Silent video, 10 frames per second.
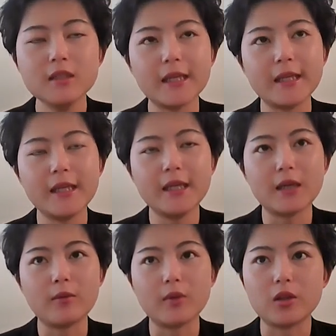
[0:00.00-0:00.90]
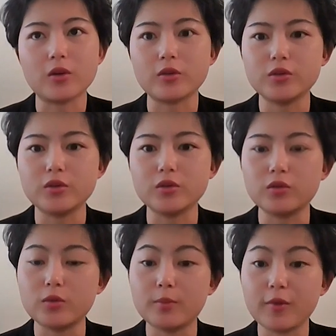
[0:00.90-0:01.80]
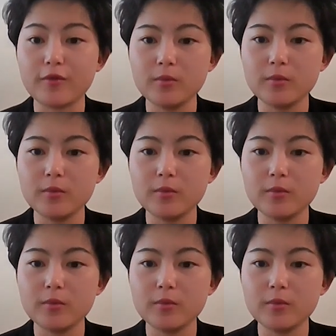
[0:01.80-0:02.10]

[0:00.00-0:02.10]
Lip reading: technique that we learn to perform